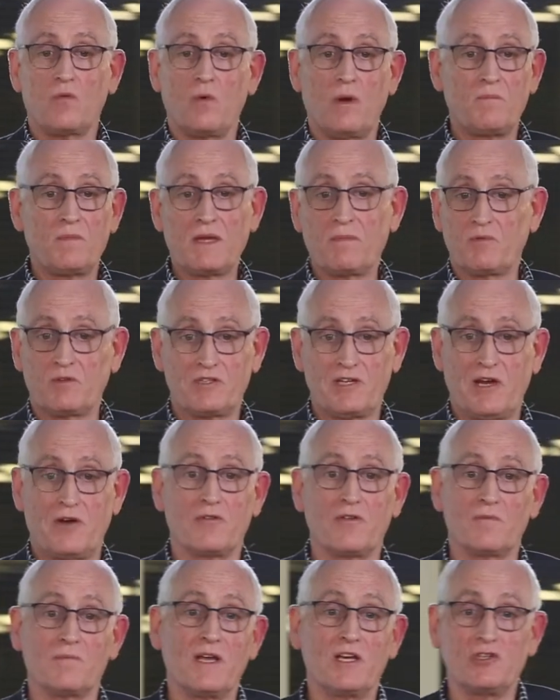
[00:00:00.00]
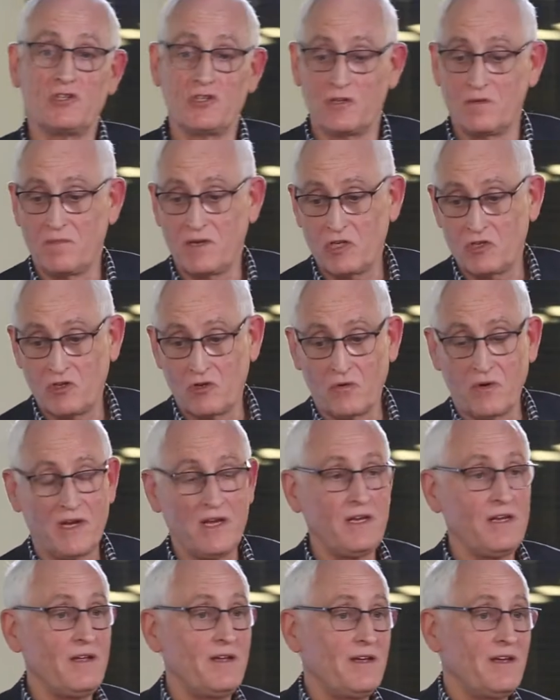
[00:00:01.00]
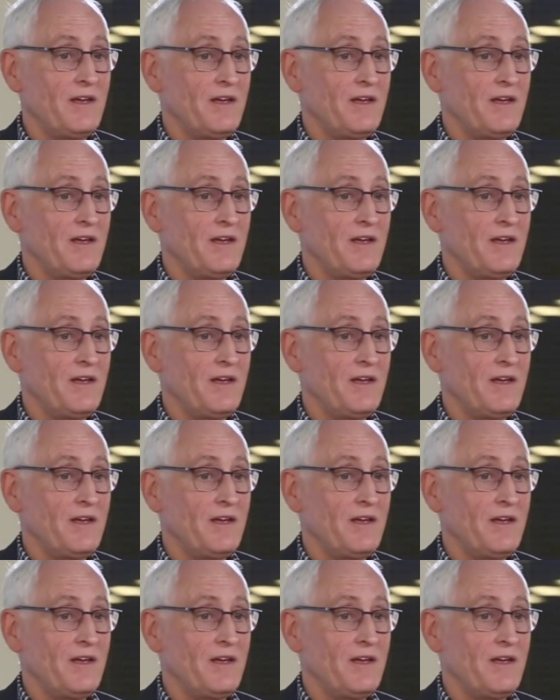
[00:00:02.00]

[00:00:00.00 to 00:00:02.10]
what people tell them they should be doing.